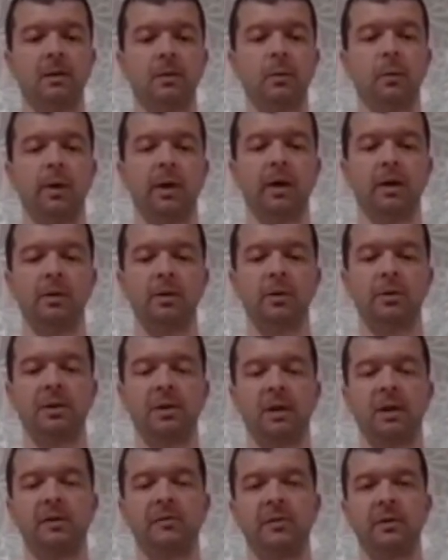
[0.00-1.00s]
We are your
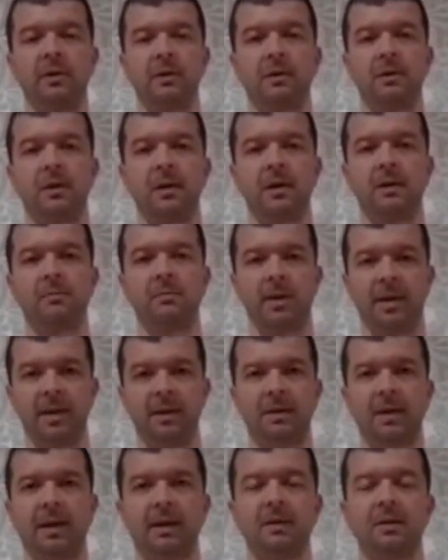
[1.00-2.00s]
servants.
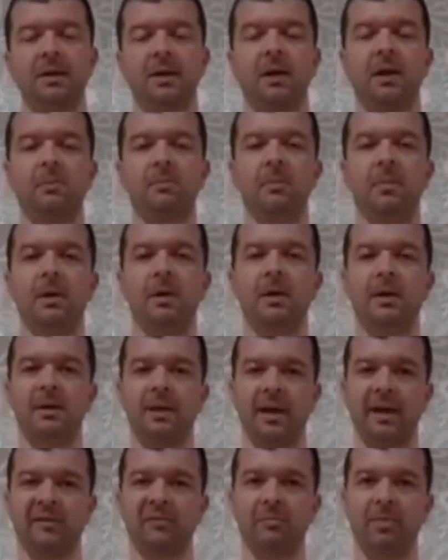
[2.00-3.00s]
Please let us come and
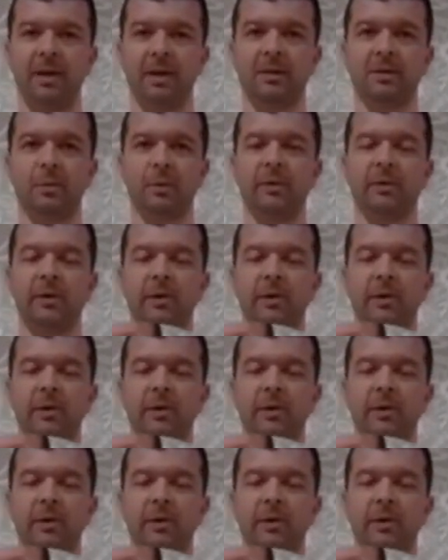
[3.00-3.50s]
have peace with